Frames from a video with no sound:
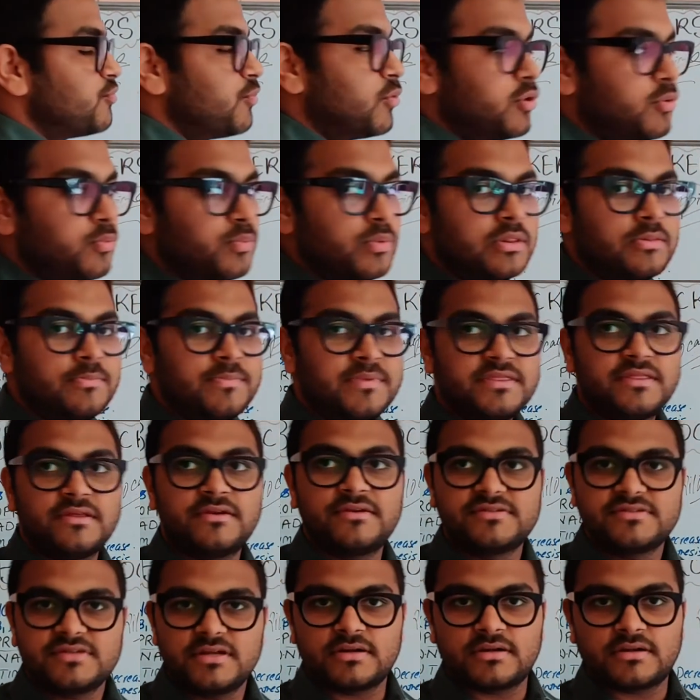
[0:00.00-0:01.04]
what will be the
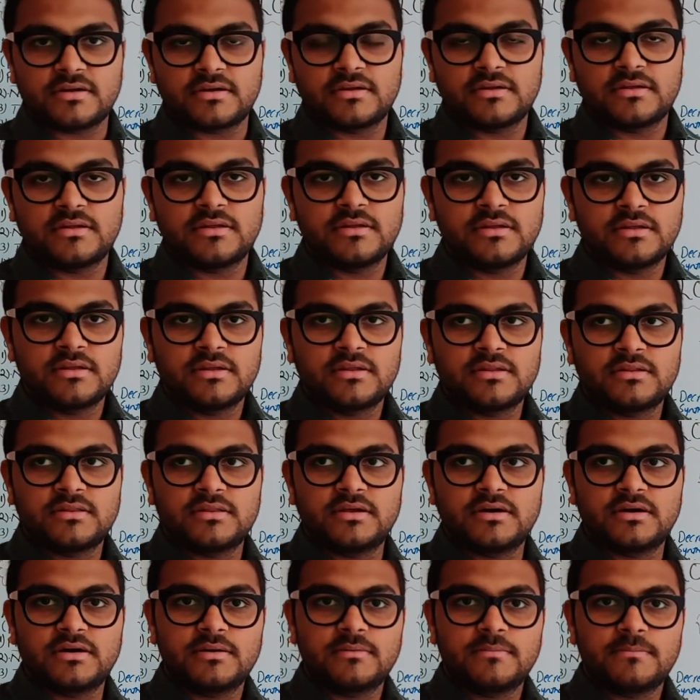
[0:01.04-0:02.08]
result?
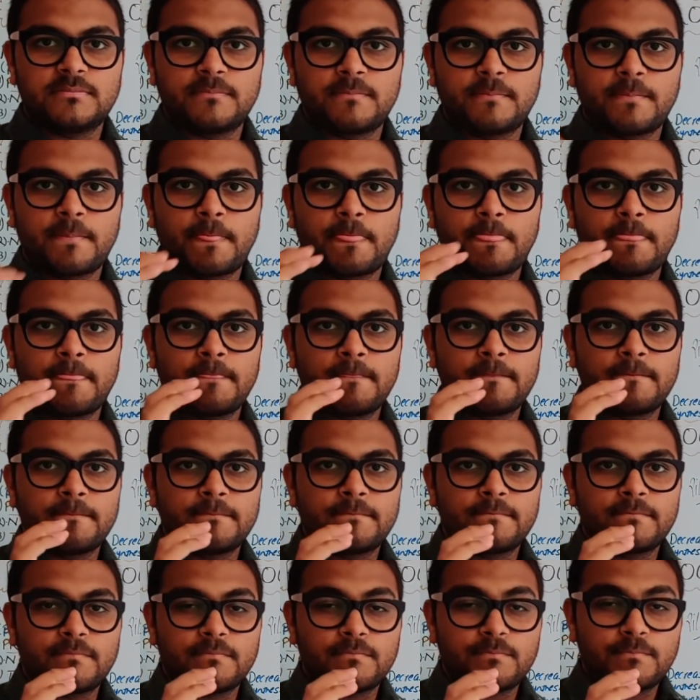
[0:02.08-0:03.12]
The
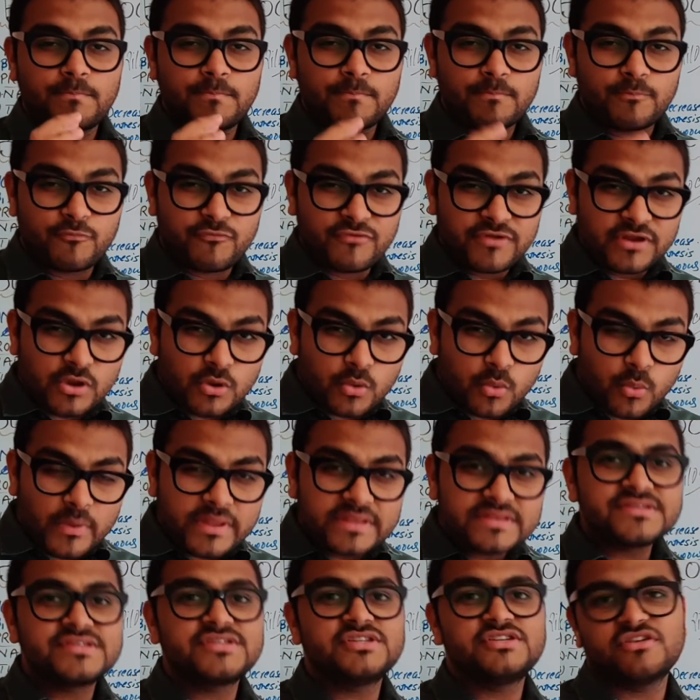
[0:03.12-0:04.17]

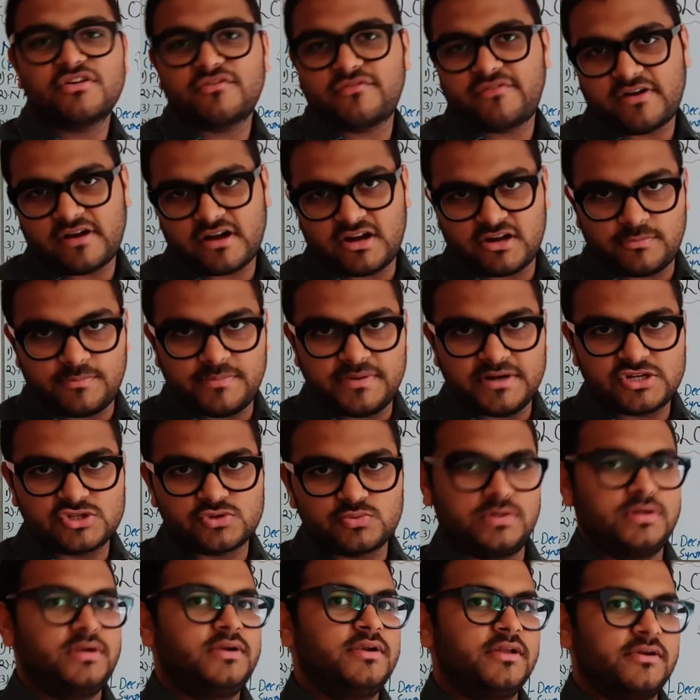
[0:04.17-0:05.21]
frequency of
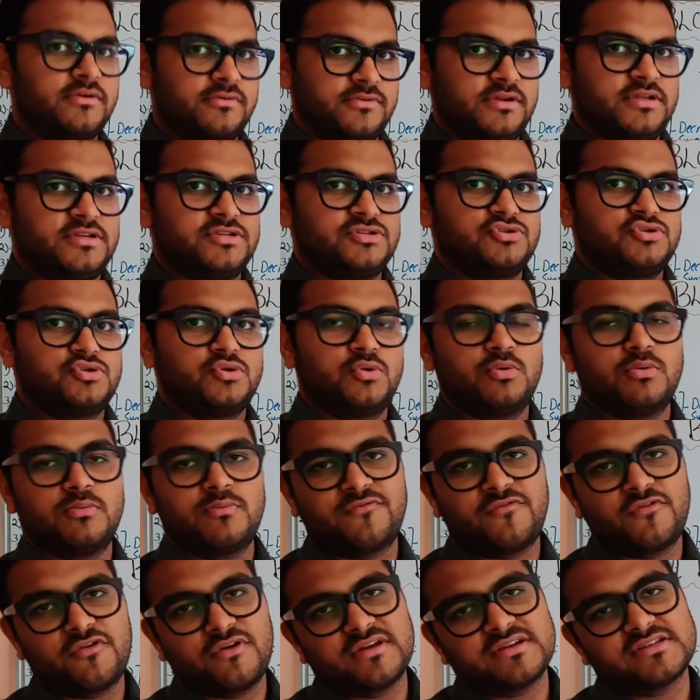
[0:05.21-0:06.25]
heartbeats will decrease. So
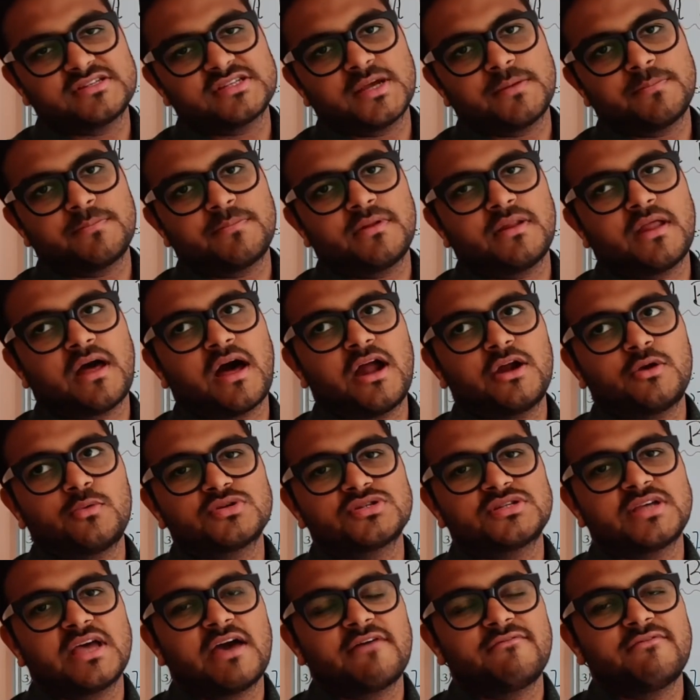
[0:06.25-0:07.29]
for example, heart
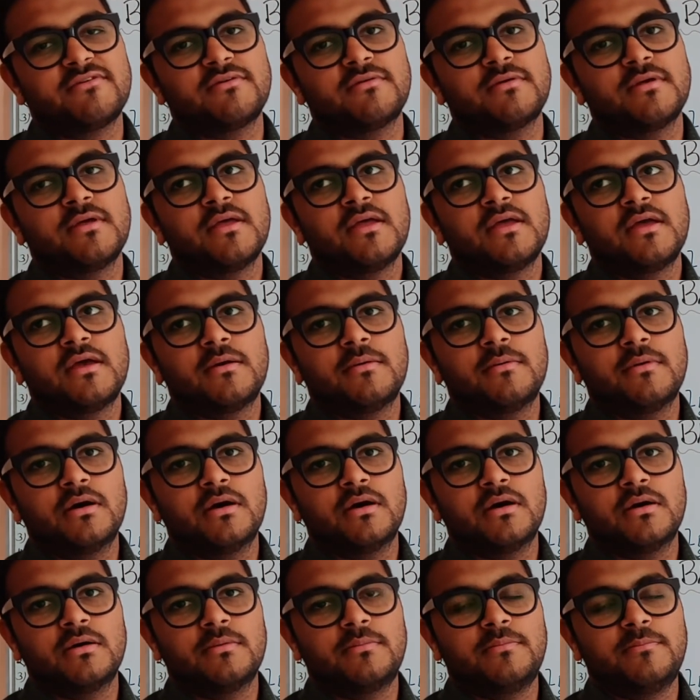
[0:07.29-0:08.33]
was having
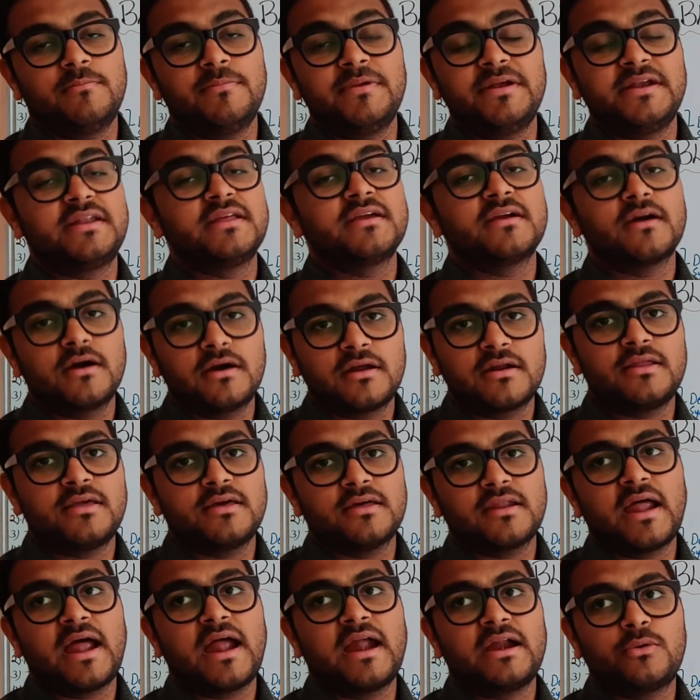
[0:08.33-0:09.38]
beating
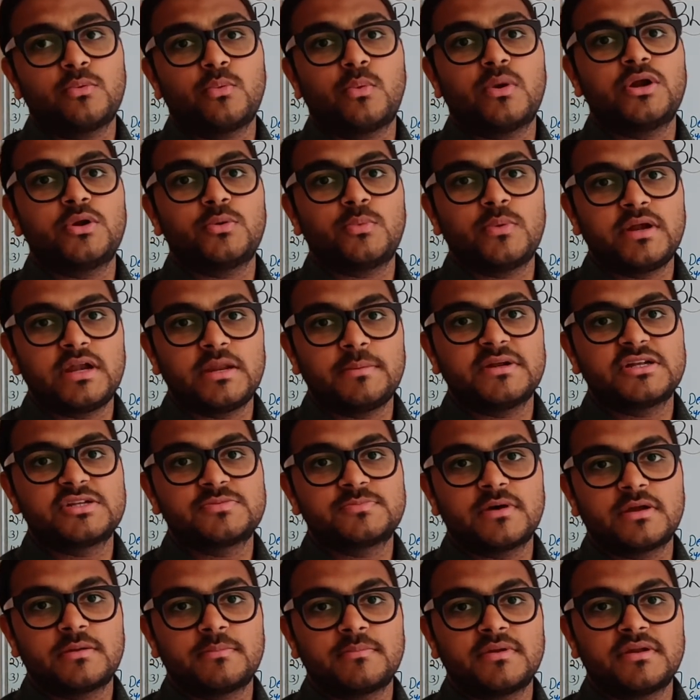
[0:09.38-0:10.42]
earlier at 120 beats
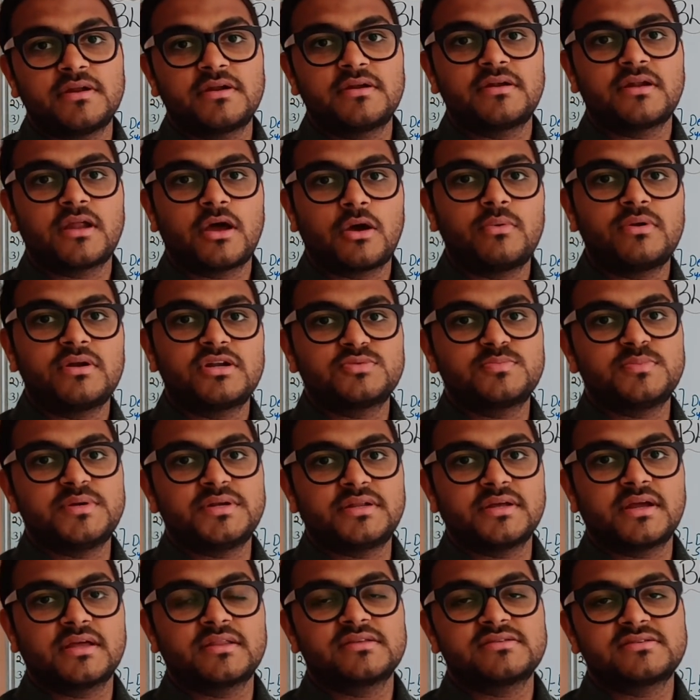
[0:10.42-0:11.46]
per minute, now it is
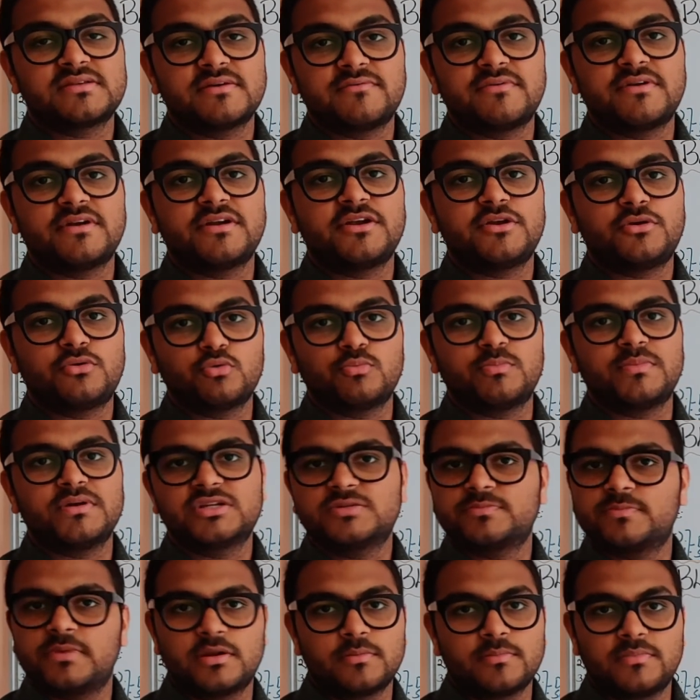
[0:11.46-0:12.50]
beating at the 72
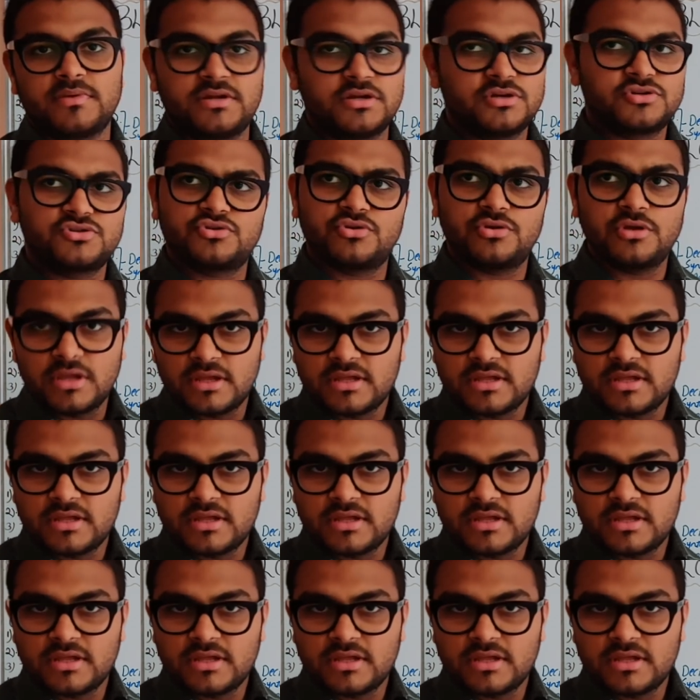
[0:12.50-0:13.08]
beats per minute. So